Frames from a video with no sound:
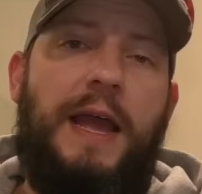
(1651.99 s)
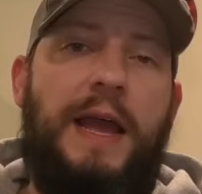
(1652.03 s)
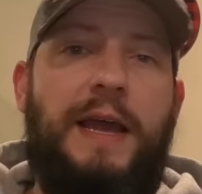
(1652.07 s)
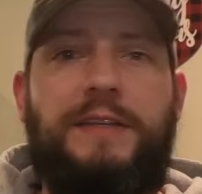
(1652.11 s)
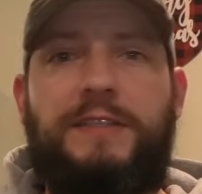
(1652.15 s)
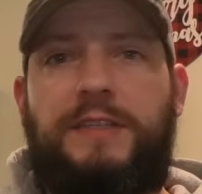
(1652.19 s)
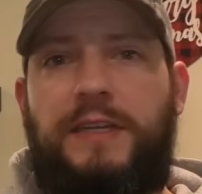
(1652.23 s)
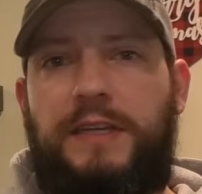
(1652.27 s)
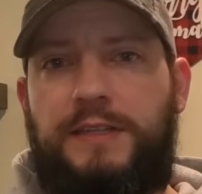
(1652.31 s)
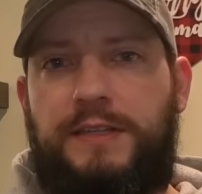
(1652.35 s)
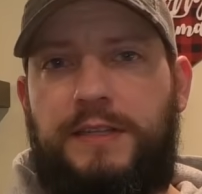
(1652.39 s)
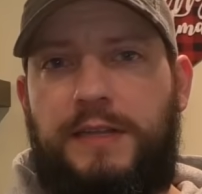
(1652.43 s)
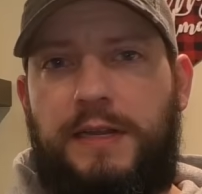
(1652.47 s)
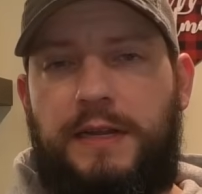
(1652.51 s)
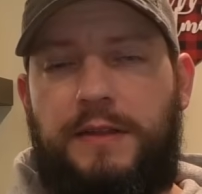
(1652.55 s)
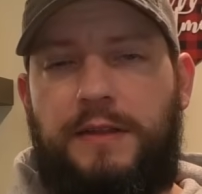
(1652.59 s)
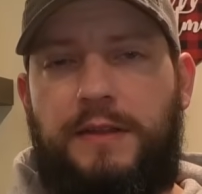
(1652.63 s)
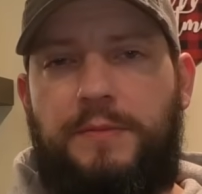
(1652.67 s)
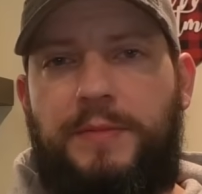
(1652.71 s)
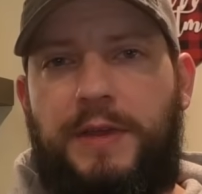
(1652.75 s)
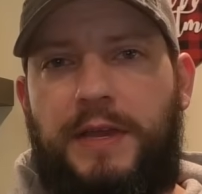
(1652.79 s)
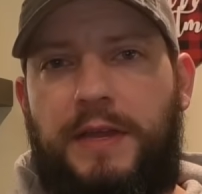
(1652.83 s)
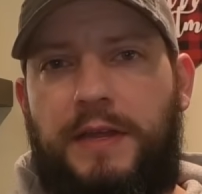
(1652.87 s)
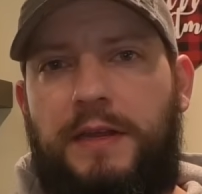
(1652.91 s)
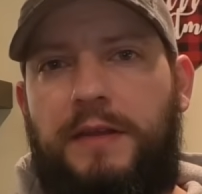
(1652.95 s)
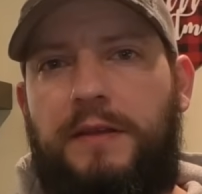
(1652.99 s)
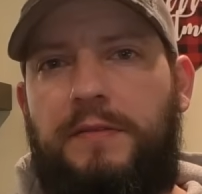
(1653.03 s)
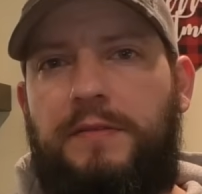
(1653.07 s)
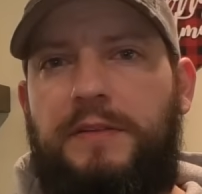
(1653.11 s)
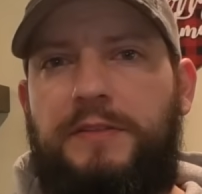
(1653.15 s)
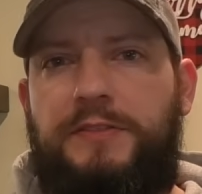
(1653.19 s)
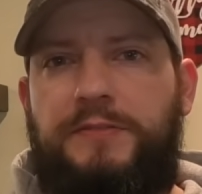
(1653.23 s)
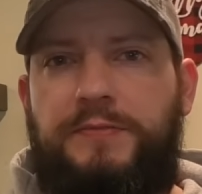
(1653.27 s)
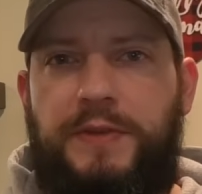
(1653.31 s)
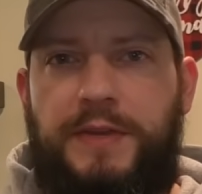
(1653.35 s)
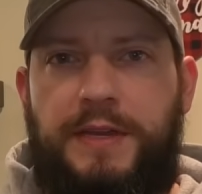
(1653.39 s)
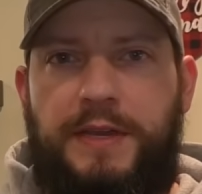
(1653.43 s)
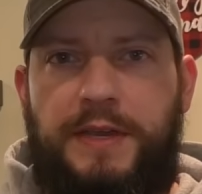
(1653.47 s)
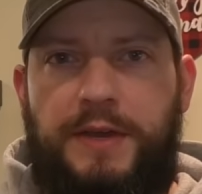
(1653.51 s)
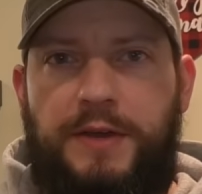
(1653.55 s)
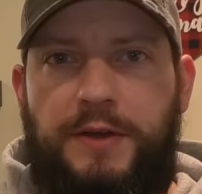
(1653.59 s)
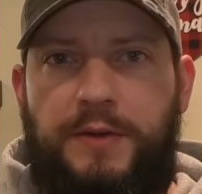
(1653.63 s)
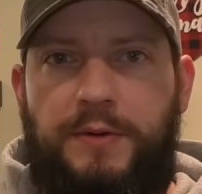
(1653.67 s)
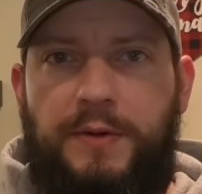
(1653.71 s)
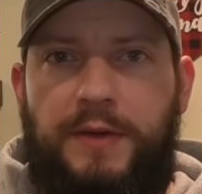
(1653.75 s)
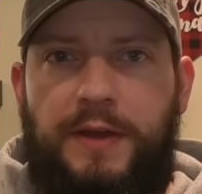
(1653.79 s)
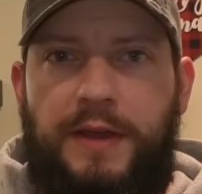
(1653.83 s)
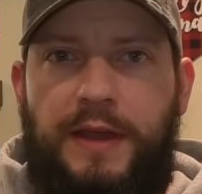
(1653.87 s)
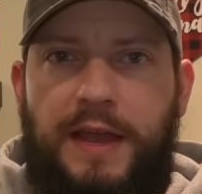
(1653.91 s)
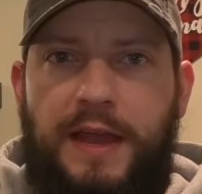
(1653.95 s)
As I said in the beginning of this
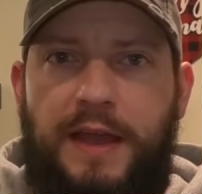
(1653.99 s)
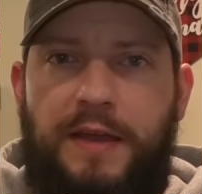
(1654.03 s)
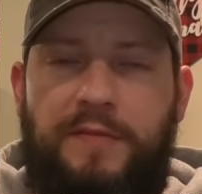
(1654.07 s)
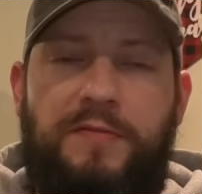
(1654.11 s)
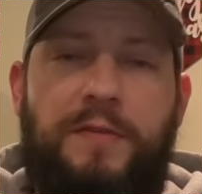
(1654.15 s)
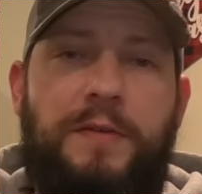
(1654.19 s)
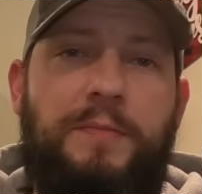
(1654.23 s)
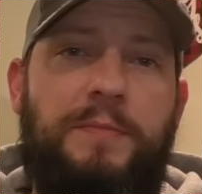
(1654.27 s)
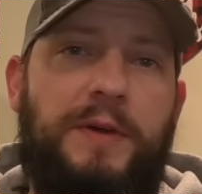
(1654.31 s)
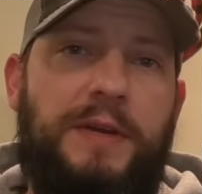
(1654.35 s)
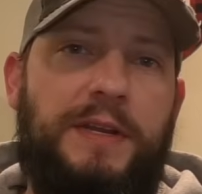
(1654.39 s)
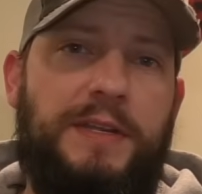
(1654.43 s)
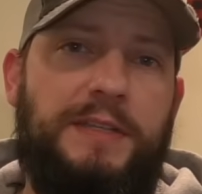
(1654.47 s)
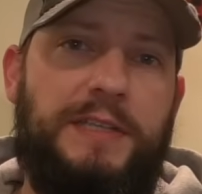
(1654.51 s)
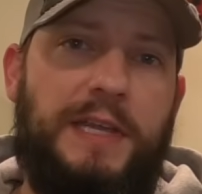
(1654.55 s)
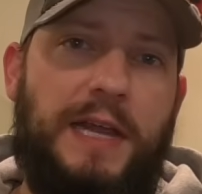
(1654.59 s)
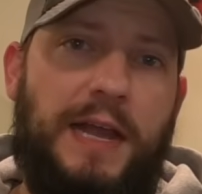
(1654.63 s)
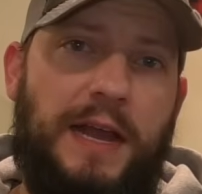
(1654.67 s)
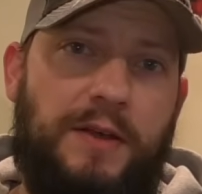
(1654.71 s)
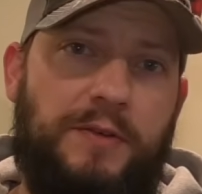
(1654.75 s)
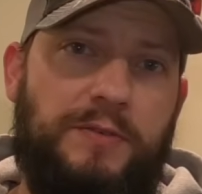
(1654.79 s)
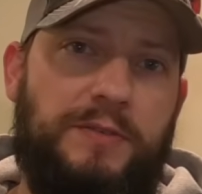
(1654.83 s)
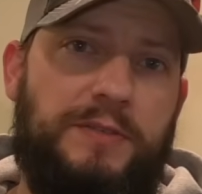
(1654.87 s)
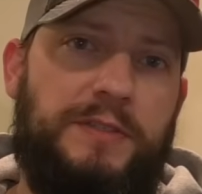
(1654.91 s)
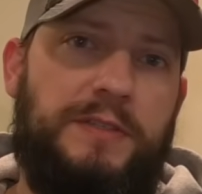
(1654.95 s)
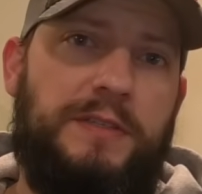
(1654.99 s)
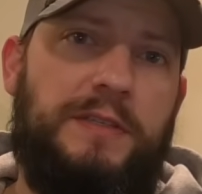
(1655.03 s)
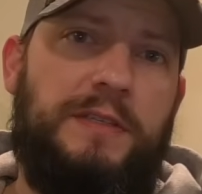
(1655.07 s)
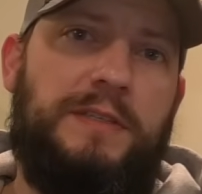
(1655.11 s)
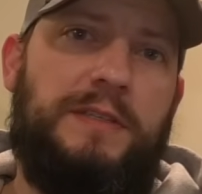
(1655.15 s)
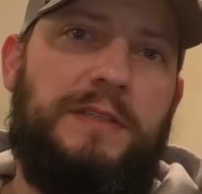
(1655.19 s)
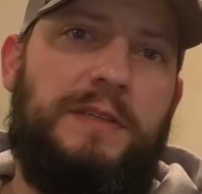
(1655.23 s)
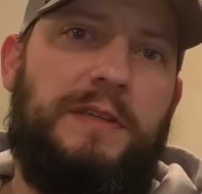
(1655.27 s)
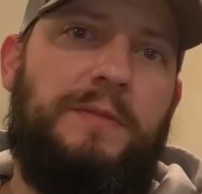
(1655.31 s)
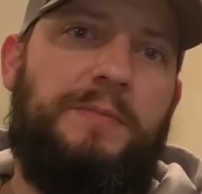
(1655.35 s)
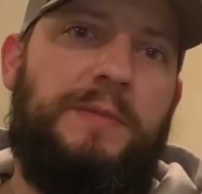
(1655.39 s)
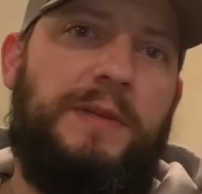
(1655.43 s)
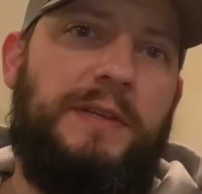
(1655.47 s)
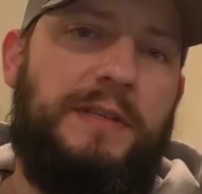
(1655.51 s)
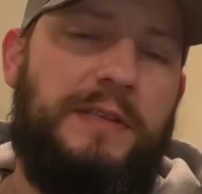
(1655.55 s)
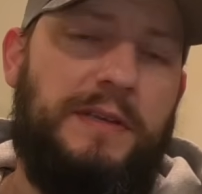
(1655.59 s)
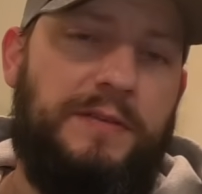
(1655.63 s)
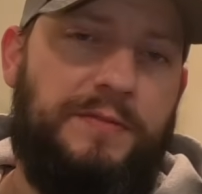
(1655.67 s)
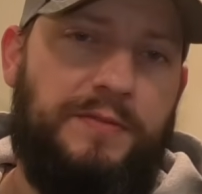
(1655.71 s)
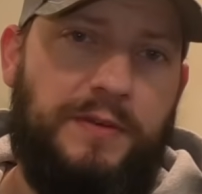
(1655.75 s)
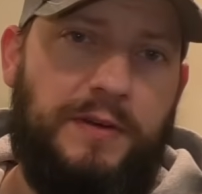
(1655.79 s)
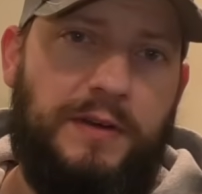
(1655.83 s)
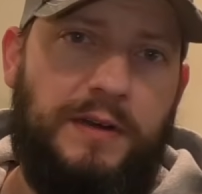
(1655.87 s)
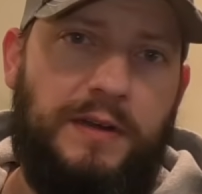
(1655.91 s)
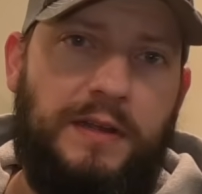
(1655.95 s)
video, everybody's house is gonna be
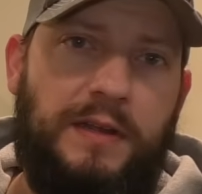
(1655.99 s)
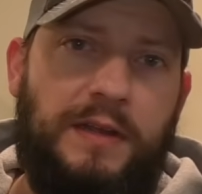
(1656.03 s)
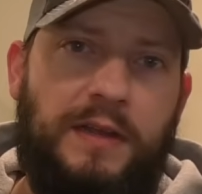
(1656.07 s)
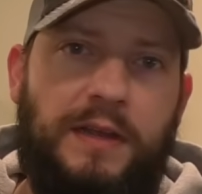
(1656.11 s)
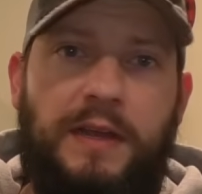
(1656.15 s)
different.